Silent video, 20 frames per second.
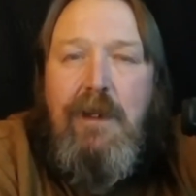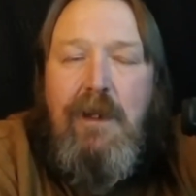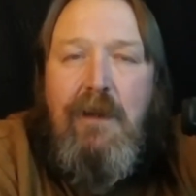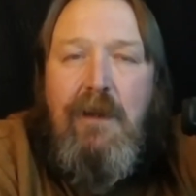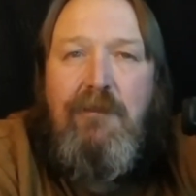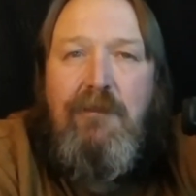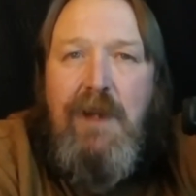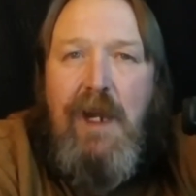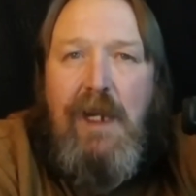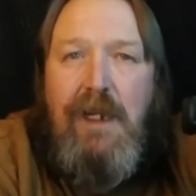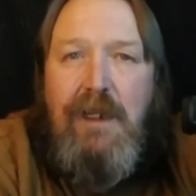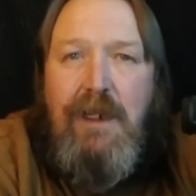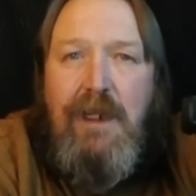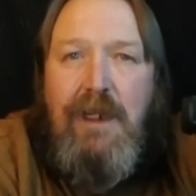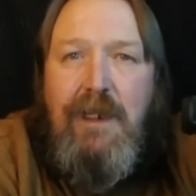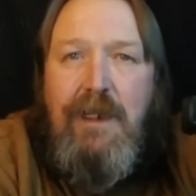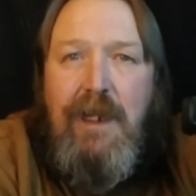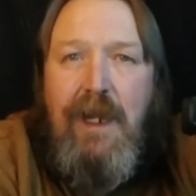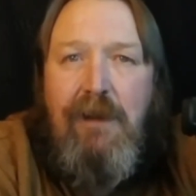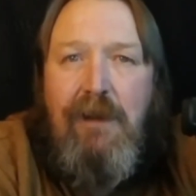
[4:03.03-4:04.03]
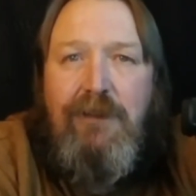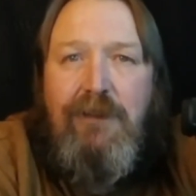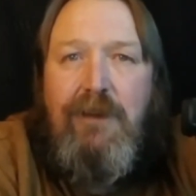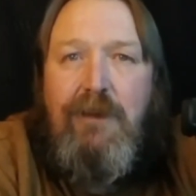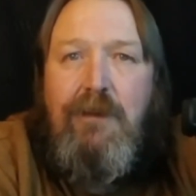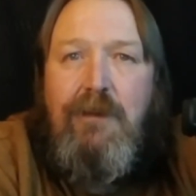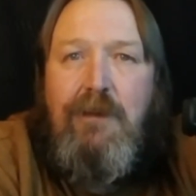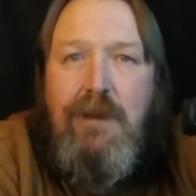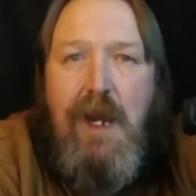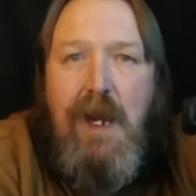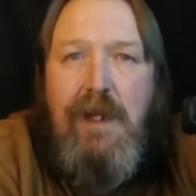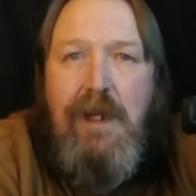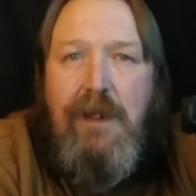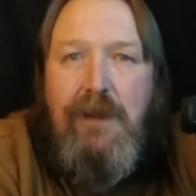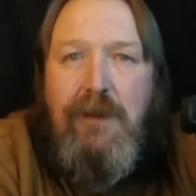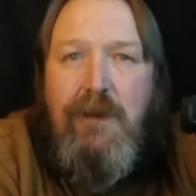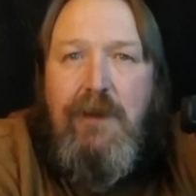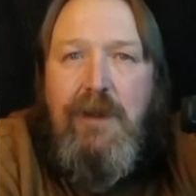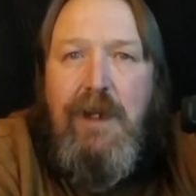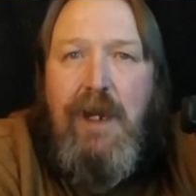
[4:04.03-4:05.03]
of
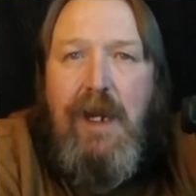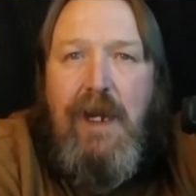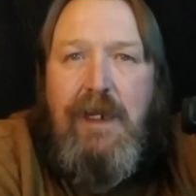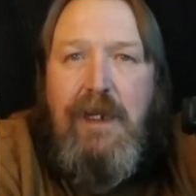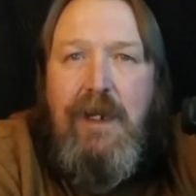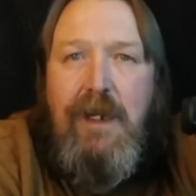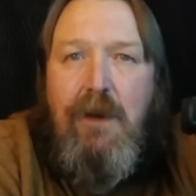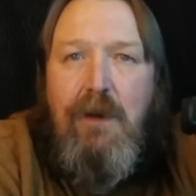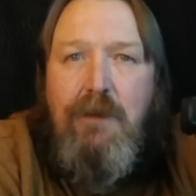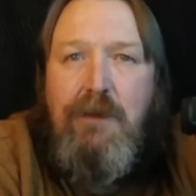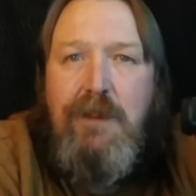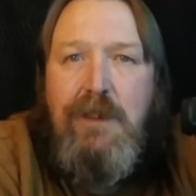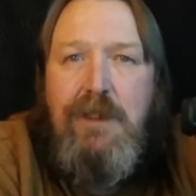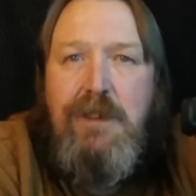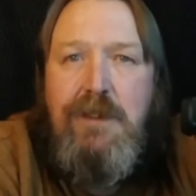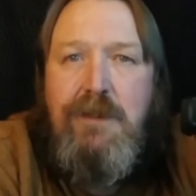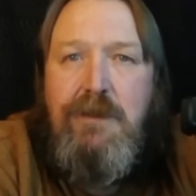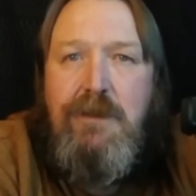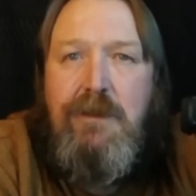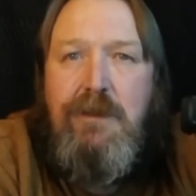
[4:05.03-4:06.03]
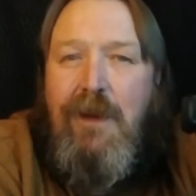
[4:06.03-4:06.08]
19,980 Hz.